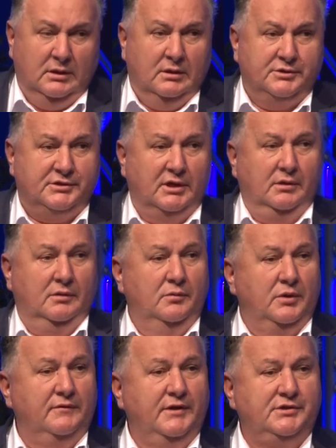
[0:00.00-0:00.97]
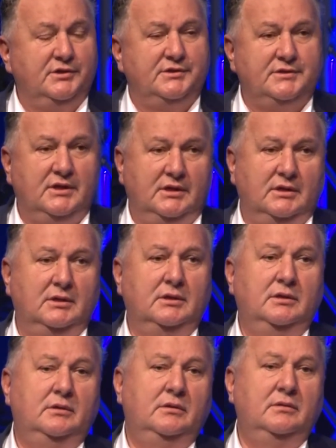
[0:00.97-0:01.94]
So, what have I just said?
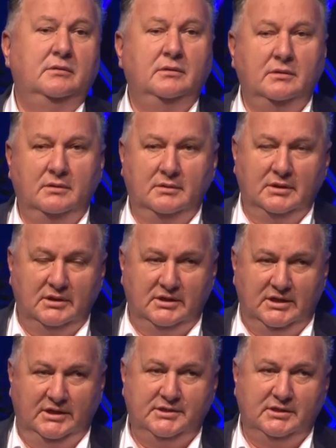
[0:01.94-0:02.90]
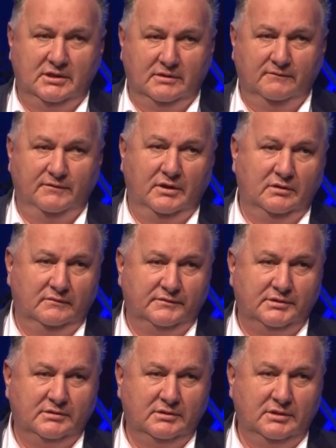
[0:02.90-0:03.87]
Get
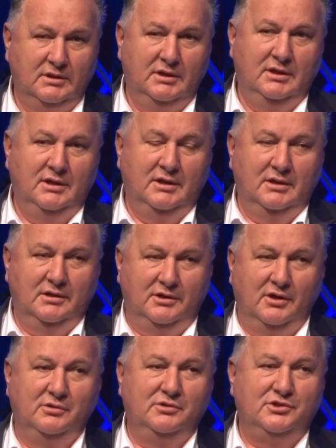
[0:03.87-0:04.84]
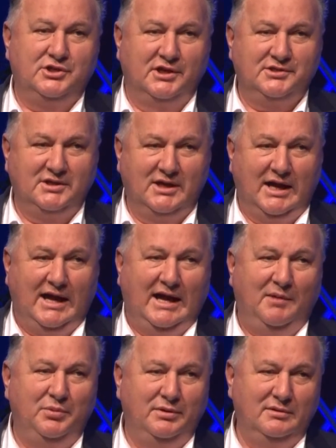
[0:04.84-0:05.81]
involved. Don't just
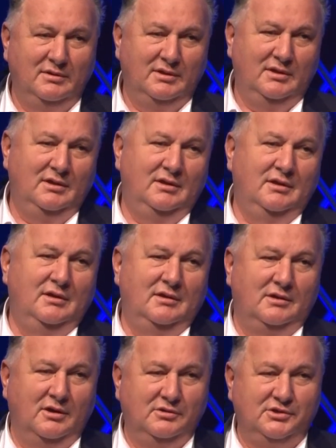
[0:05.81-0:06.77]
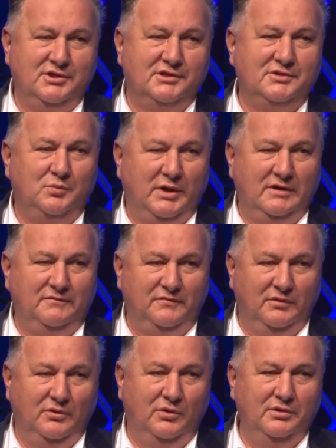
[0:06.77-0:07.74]
carp. Don't just wait
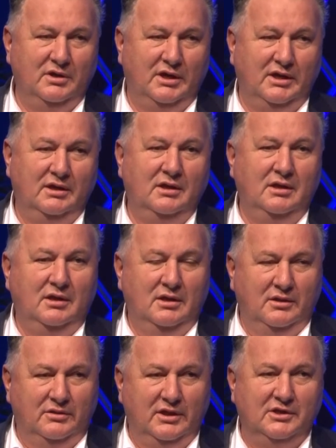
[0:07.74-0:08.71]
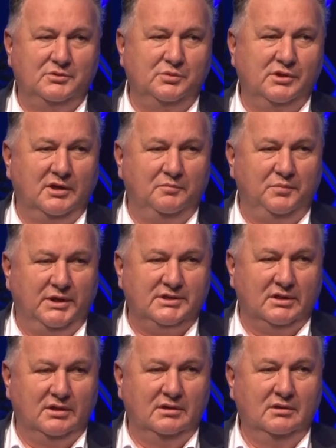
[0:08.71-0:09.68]
forlornly. Things will get
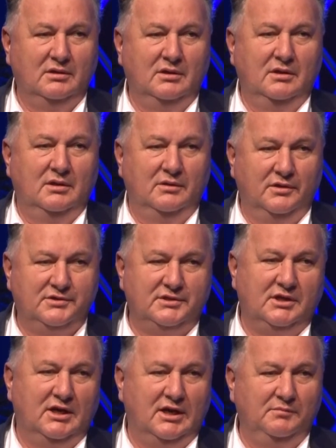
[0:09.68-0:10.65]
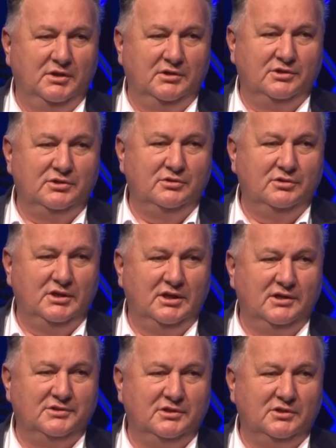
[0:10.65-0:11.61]
better this time in 2
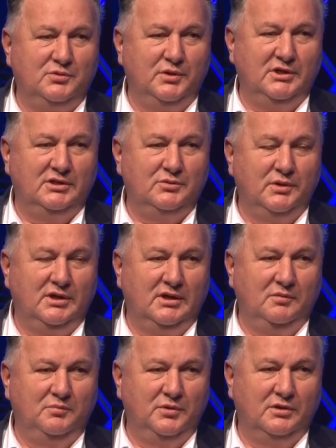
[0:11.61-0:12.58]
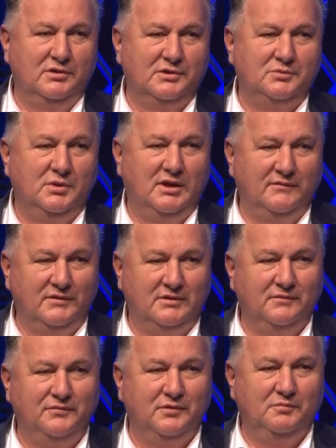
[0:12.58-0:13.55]
years in 2020 because we'll have a
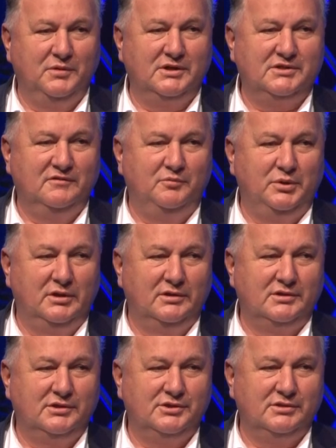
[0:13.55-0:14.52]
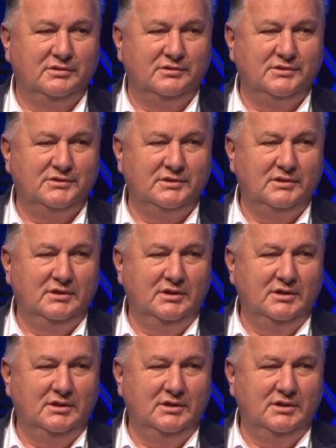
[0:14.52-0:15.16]
different mix of politicians.